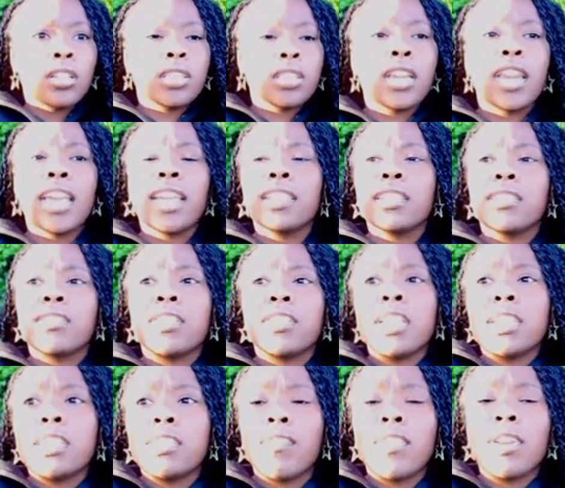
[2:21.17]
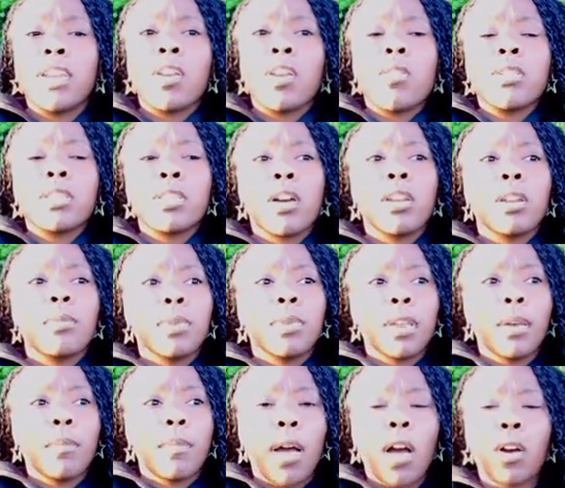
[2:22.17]
today this video is going to
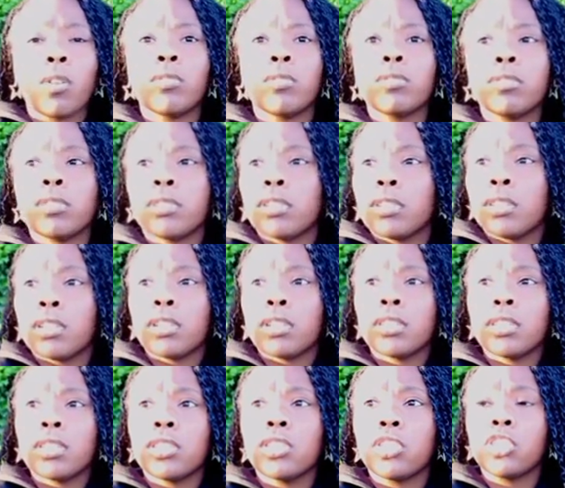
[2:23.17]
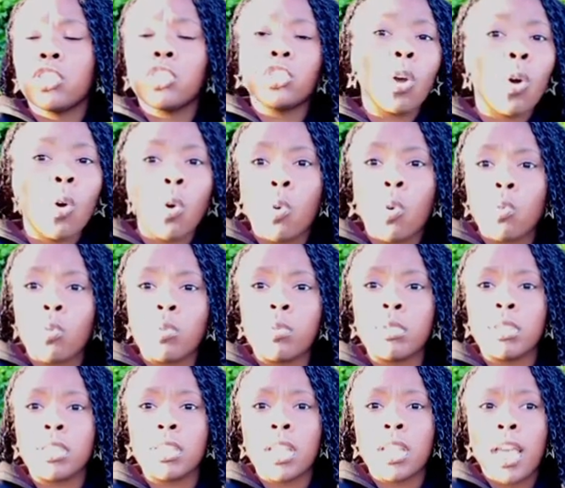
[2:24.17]
be about
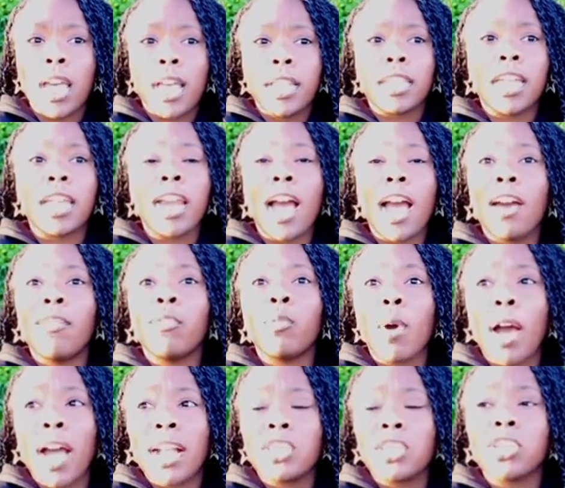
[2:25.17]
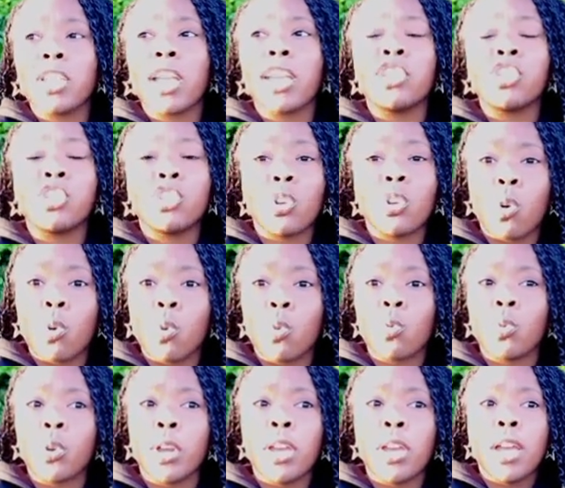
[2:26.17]
shows that I've watched that
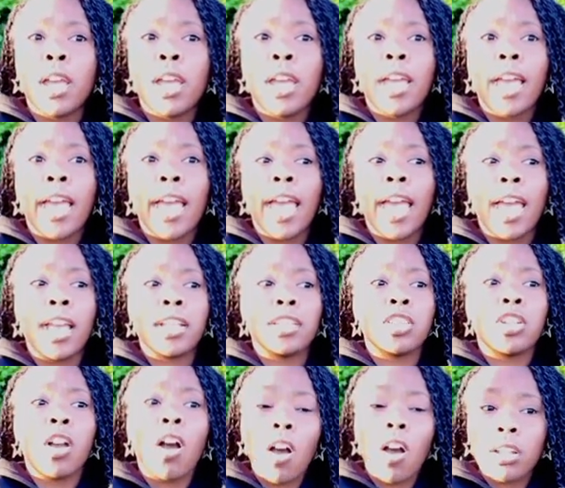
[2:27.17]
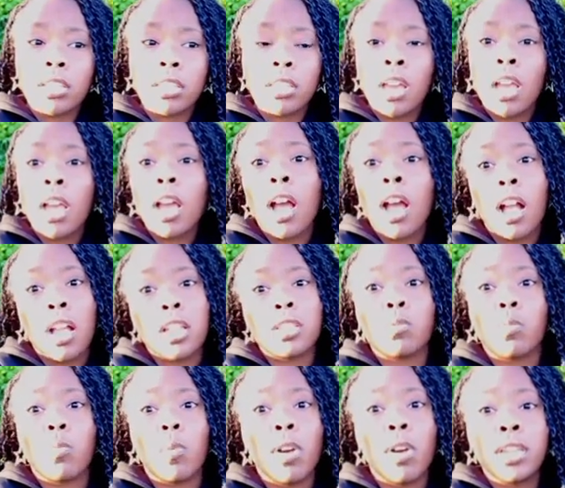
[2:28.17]
showed and taught
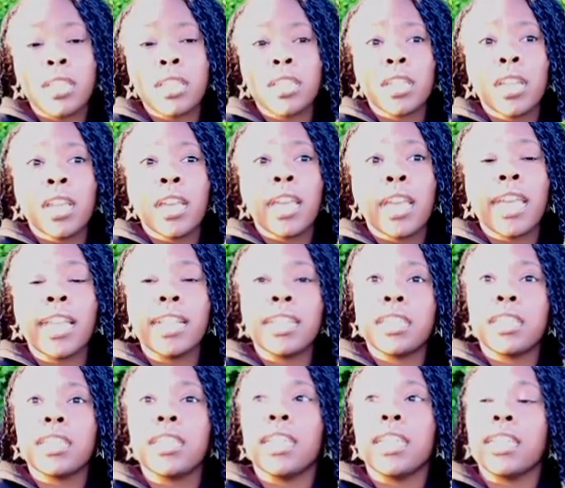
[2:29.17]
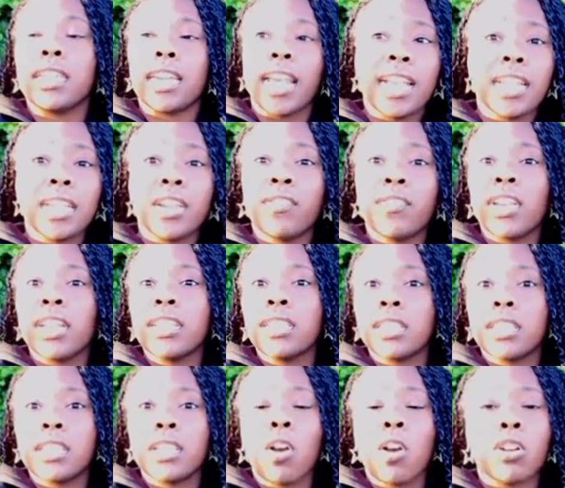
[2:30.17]
us what in negative
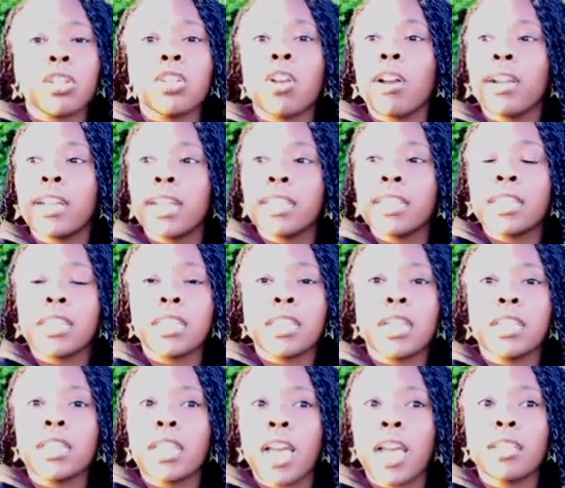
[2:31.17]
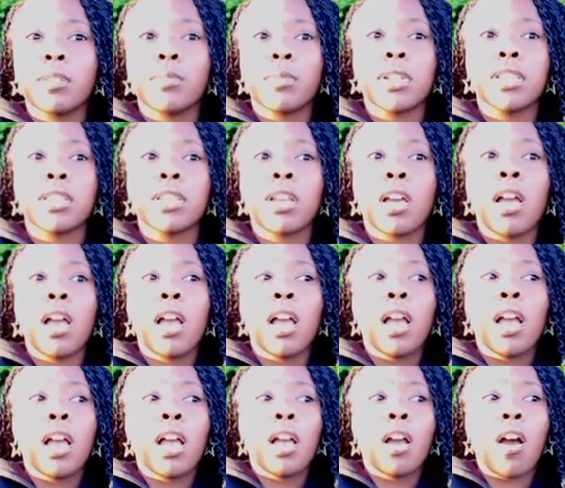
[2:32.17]
entity or dark entity attachments
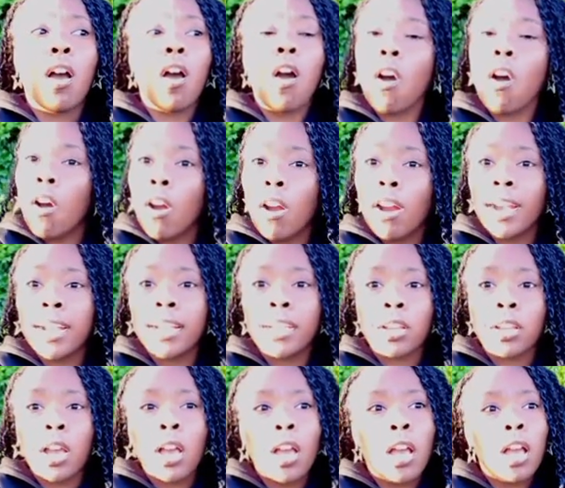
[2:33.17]
are and